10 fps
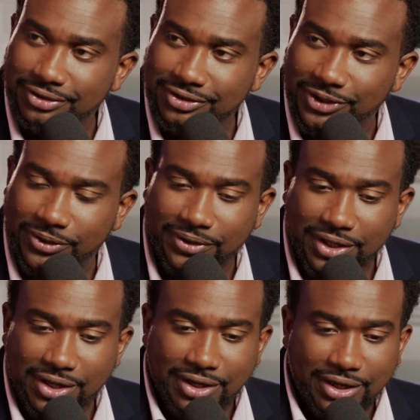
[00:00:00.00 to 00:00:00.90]
So
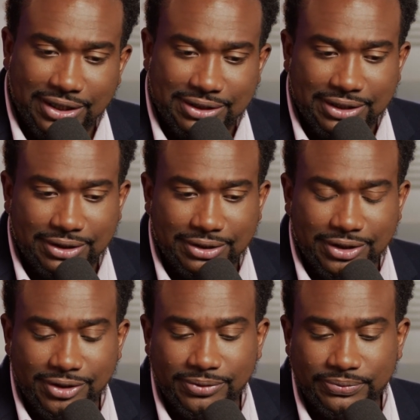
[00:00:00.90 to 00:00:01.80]
I think
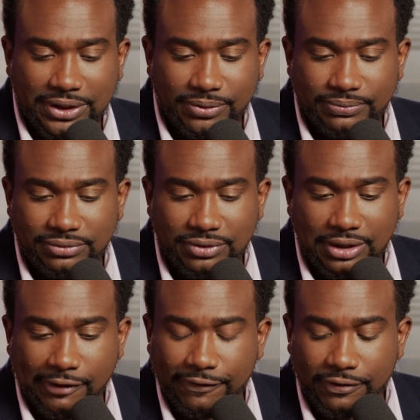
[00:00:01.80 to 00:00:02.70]
you know, you um, know
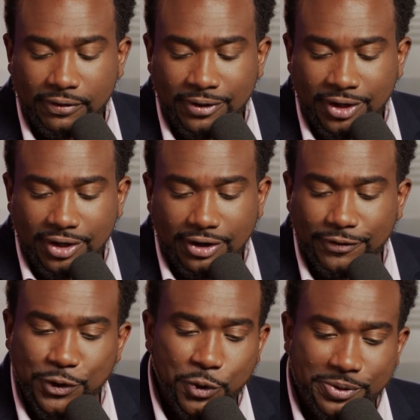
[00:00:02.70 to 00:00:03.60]
if if
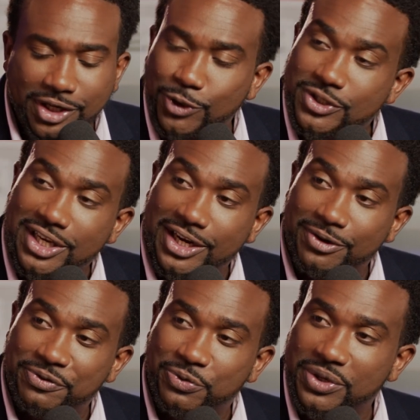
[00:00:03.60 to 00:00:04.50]
you know me outside
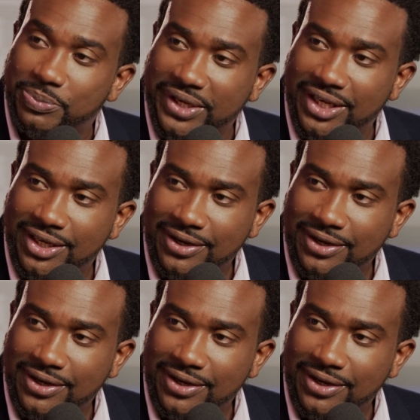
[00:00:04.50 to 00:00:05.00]
of WiPay,